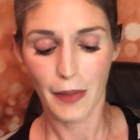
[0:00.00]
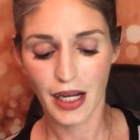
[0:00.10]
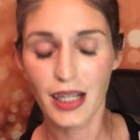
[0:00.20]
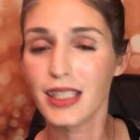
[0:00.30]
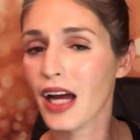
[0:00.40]

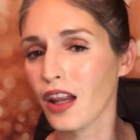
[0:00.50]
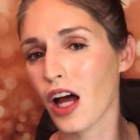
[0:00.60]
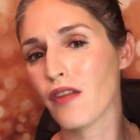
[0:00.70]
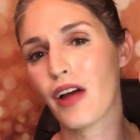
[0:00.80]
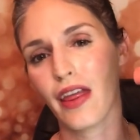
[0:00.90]
Because I
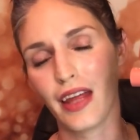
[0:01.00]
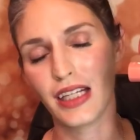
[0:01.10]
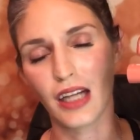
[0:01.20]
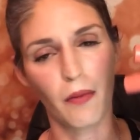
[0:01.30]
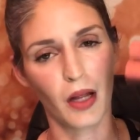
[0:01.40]
love
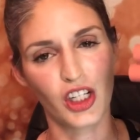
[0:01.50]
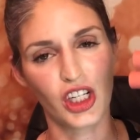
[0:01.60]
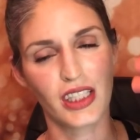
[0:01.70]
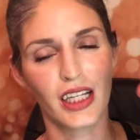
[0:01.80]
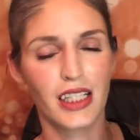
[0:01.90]
these
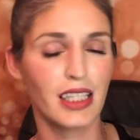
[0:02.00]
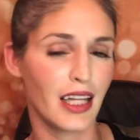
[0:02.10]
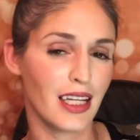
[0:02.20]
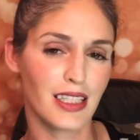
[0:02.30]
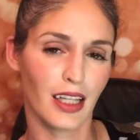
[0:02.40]
blushy sticks
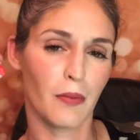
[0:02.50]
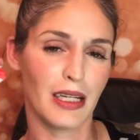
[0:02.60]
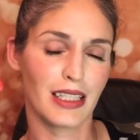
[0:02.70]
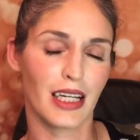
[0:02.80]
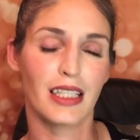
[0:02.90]
and these
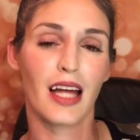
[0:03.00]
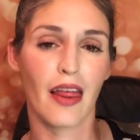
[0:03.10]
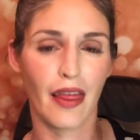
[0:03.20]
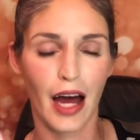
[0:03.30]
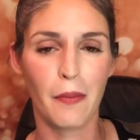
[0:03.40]
lippy sticks
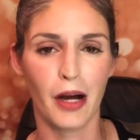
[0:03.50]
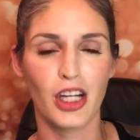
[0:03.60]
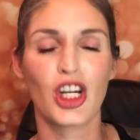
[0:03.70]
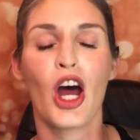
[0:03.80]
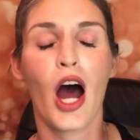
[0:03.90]
that
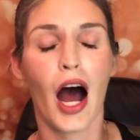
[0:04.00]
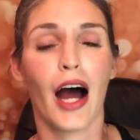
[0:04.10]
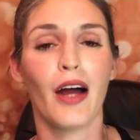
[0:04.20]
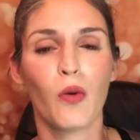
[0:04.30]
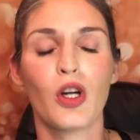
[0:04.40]
much,
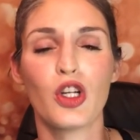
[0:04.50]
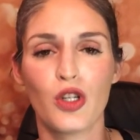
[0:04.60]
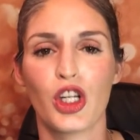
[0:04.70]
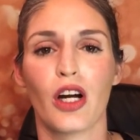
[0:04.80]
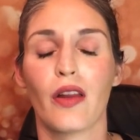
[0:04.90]
I want
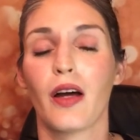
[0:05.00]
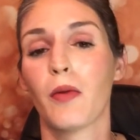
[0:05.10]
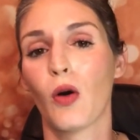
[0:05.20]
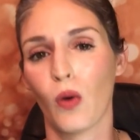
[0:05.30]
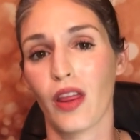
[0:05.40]
to share
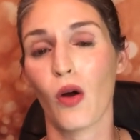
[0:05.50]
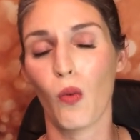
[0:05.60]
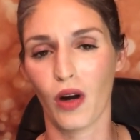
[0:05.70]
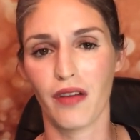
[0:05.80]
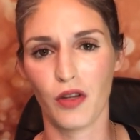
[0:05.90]
them with
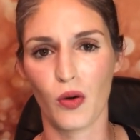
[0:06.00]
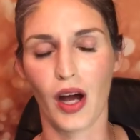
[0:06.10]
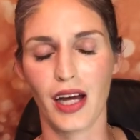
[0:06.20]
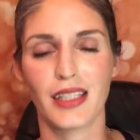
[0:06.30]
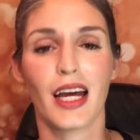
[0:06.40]
one of you
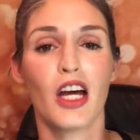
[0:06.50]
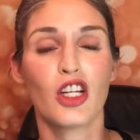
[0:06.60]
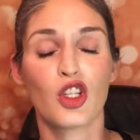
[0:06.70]
guys.